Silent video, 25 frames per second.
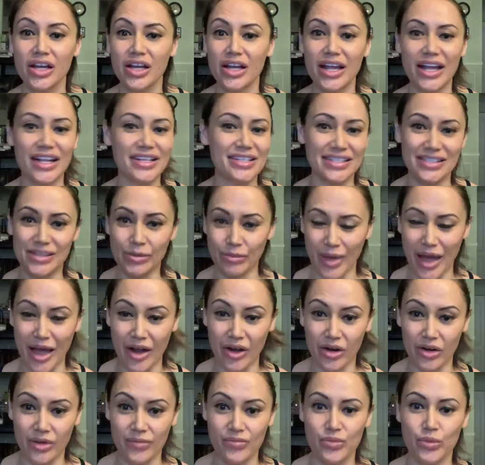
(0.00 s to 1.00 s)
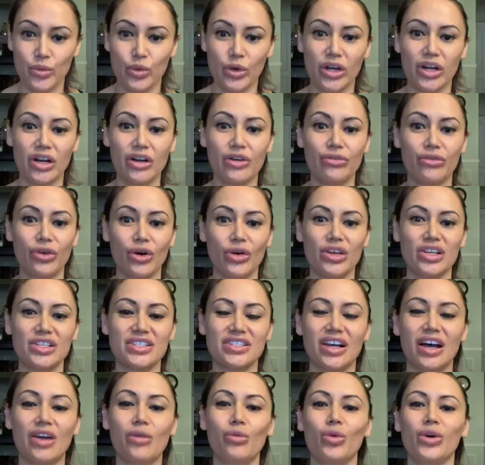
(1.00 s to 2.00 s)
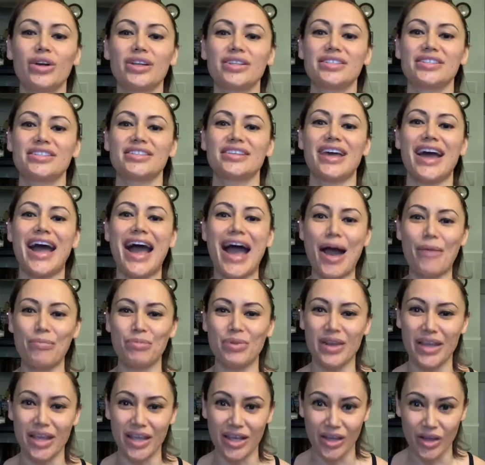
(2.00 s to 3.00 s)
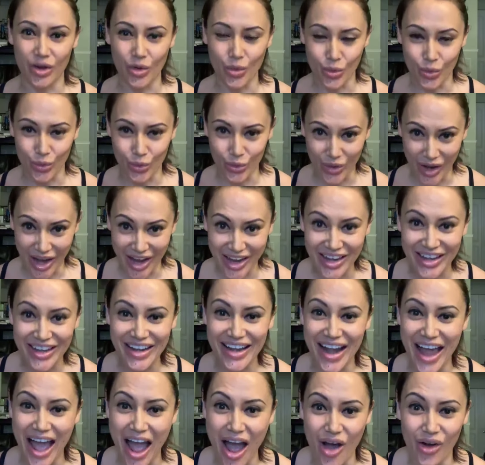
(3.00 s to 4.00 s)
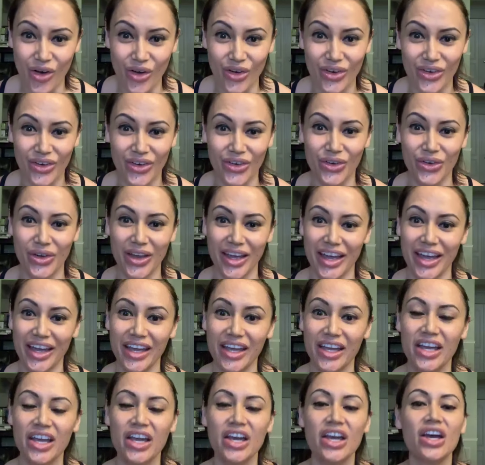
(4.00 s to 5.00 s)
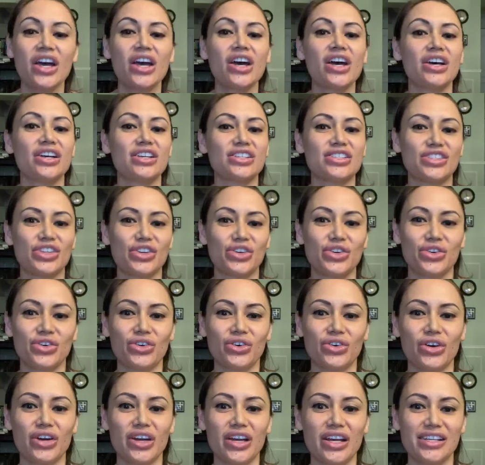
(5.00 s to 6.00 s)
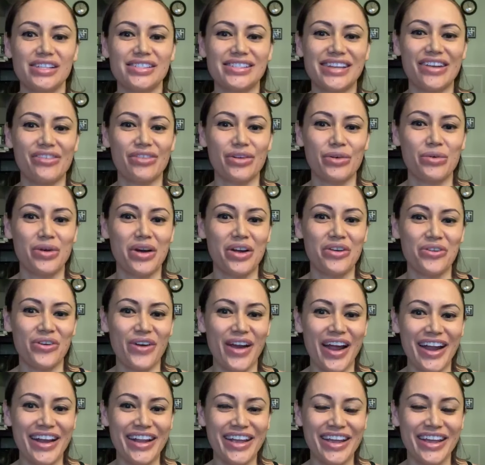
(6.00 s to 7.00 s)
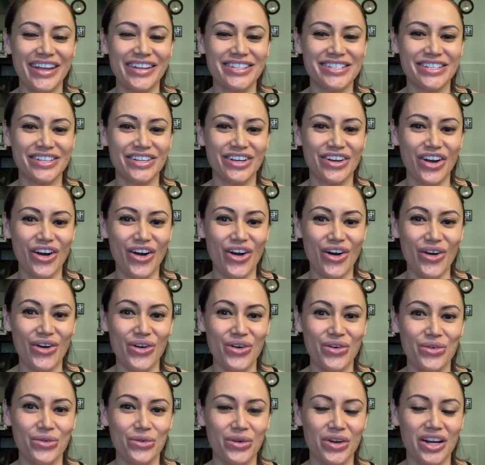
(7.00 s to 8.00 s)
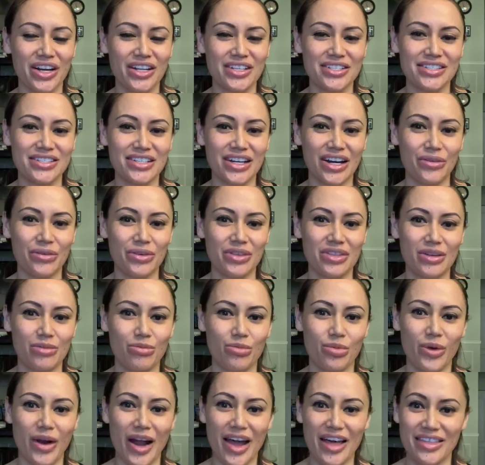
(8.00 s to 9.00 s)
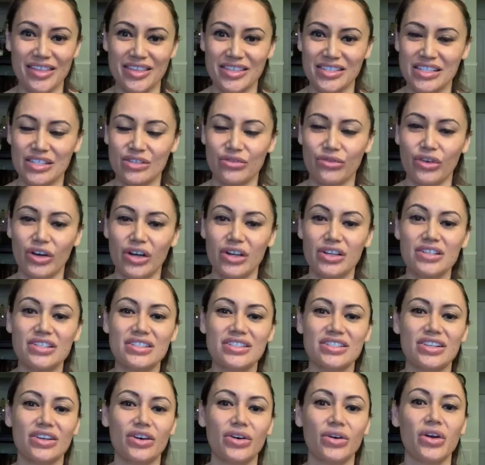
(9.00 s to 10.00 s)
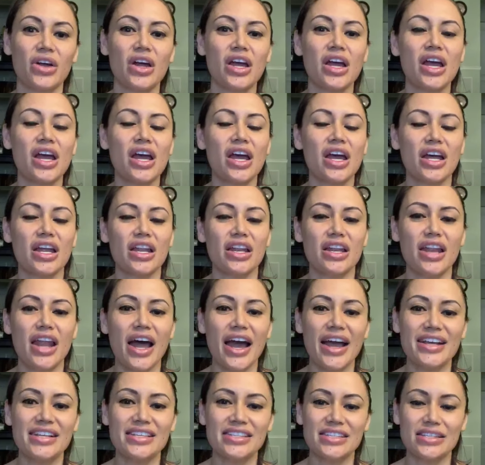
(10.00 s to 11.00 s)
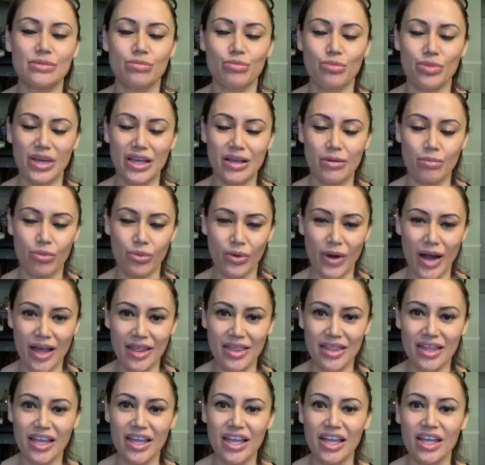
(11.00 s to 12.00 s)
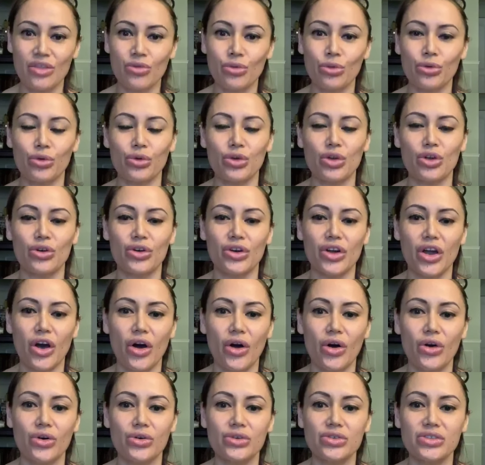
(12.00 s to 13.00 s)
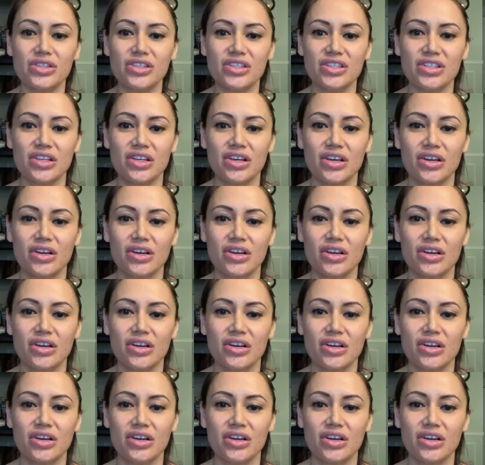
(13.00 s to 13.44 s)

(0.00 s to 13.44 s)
it doesn't matter. We're going to focus on what's happening right now, okay? So is everyone ready to go? We're going to start with the breaths first. So nice big breath in through your nose.